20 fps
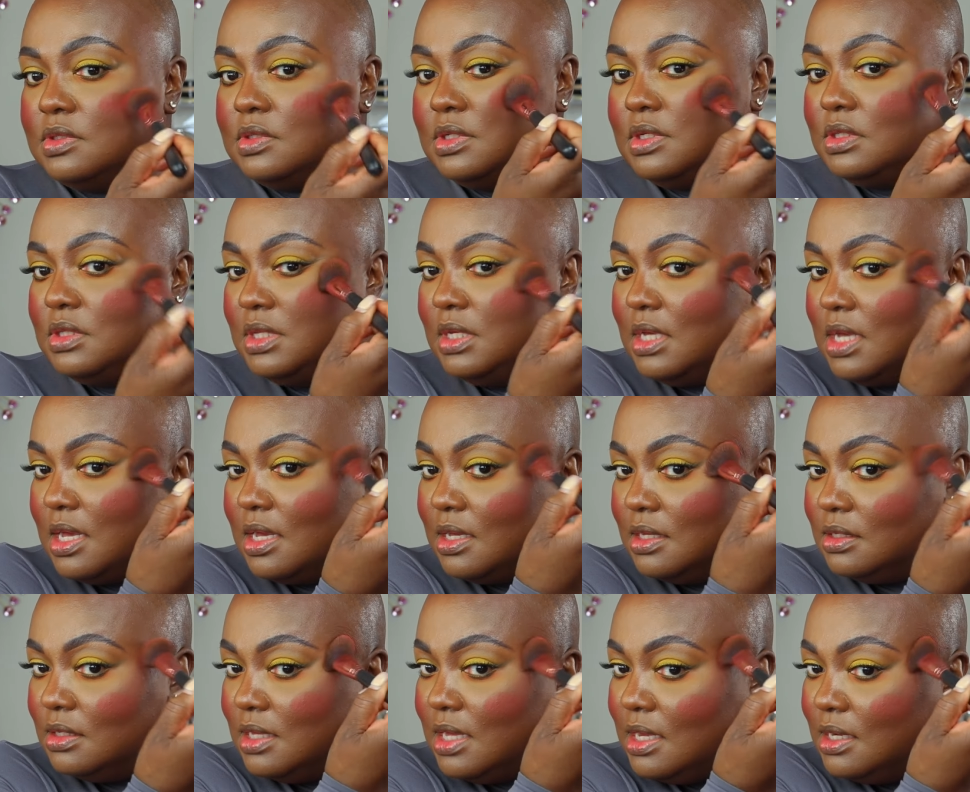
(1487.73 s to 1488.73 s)
I think I
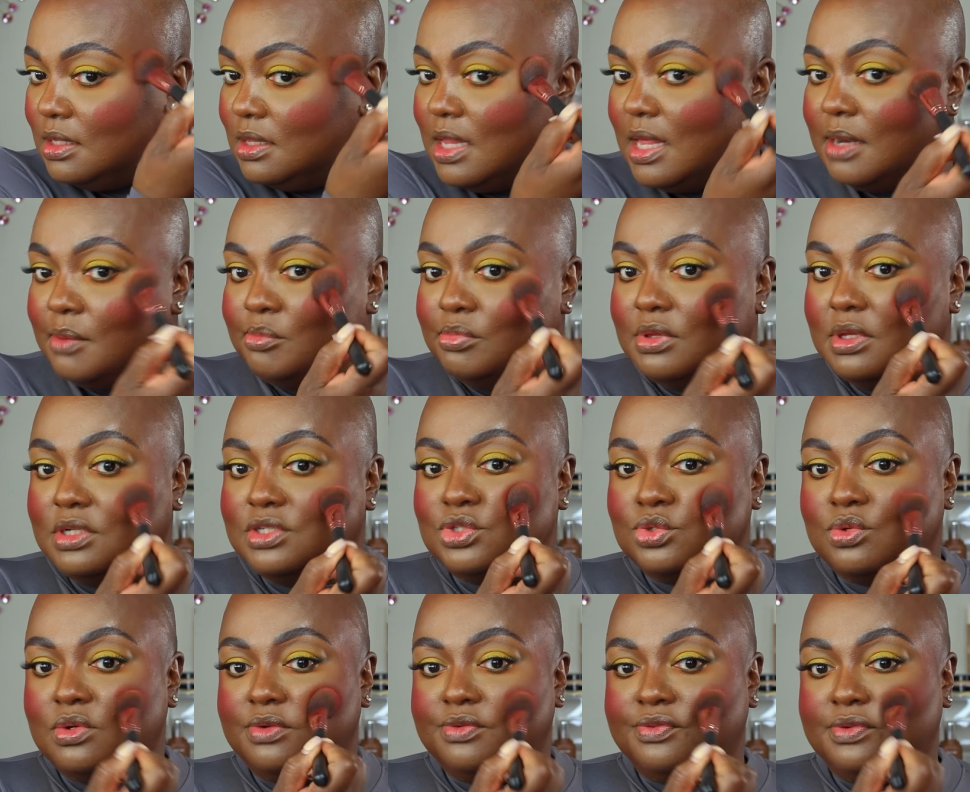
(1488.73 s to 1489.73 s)
got a lot of blush
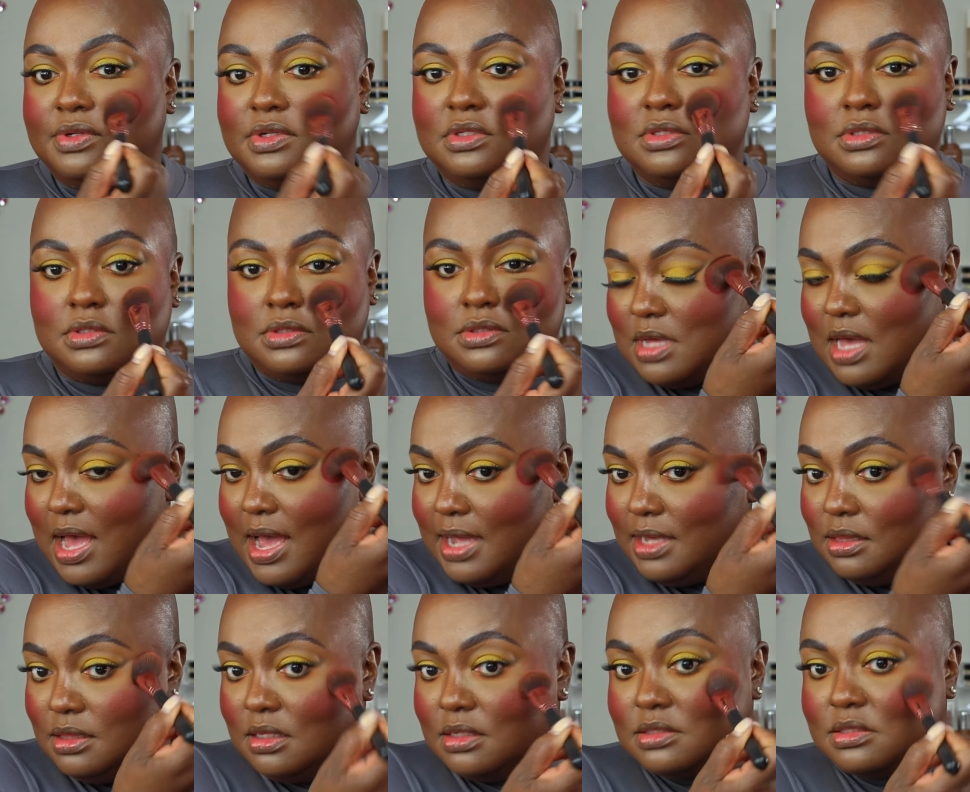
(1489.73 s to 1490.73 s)
on for this eye
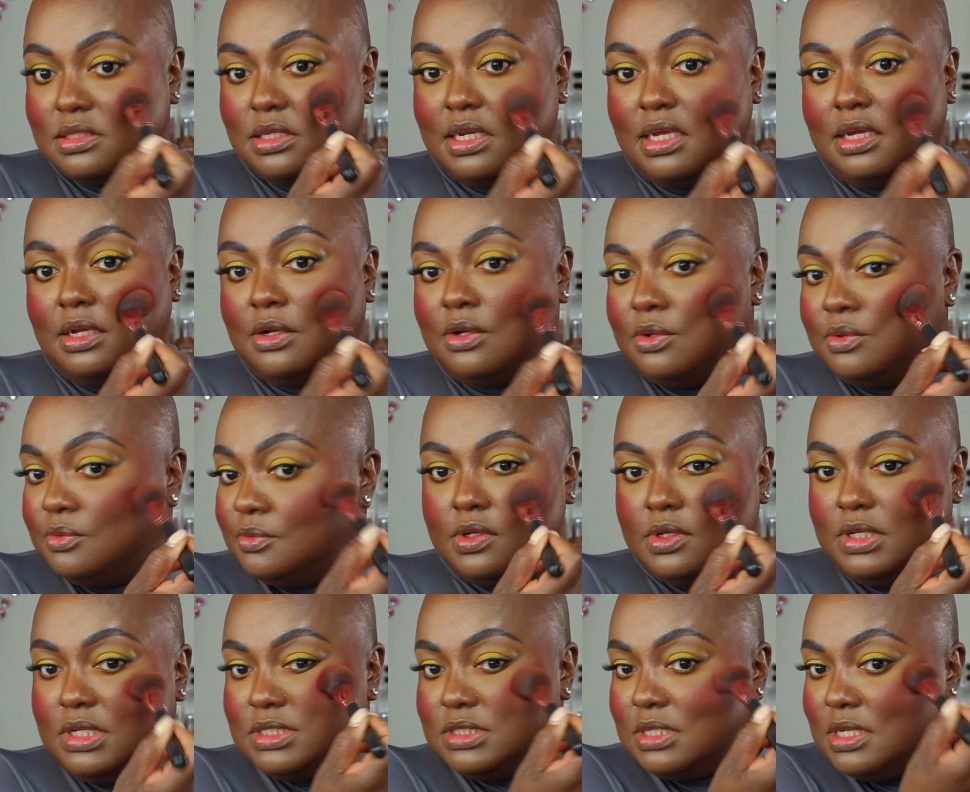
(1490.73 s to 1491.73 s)
look today, though.
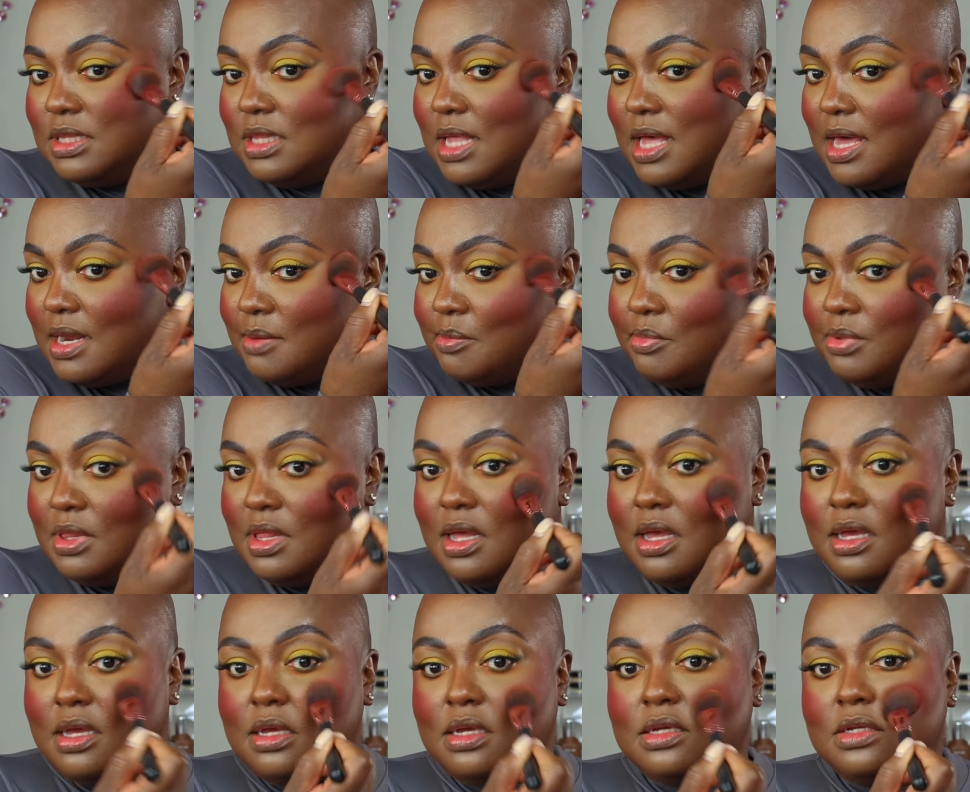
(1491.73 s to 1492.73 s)
That's a lot of
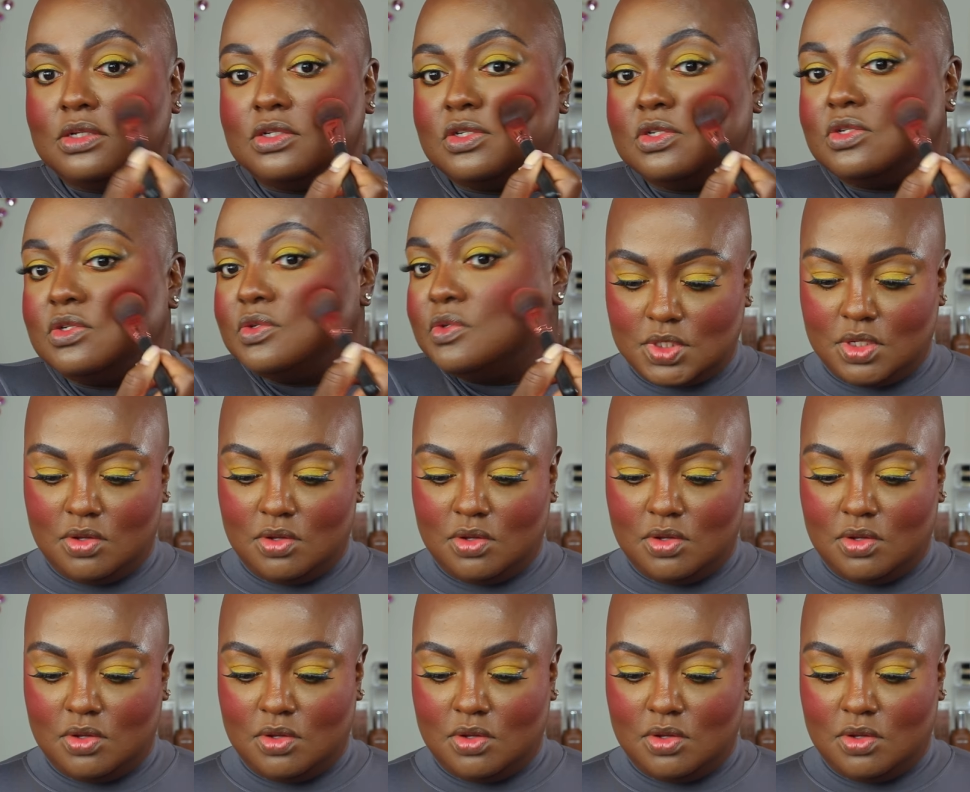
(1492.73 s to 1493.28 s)
blush.